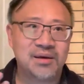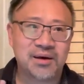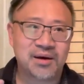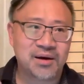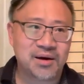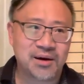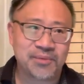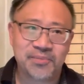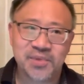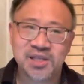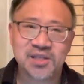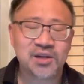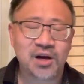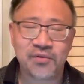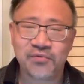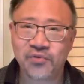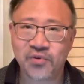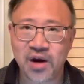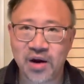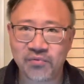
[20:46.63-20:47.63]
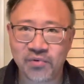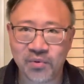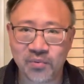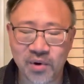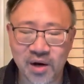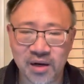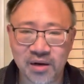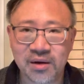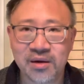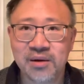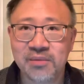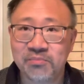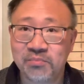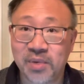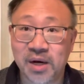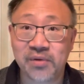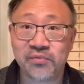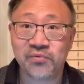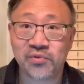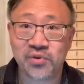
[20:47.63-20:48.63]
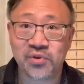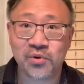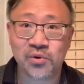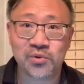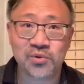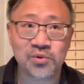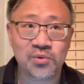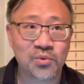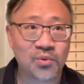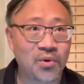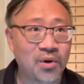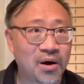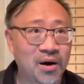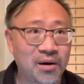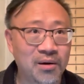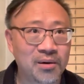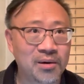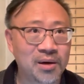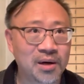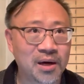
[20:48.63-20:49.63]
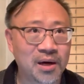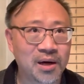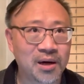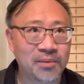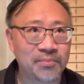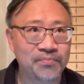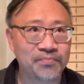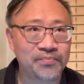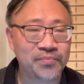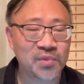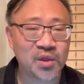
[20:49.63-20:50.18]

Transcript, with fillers: um, it's not for everyone, but for those who are um,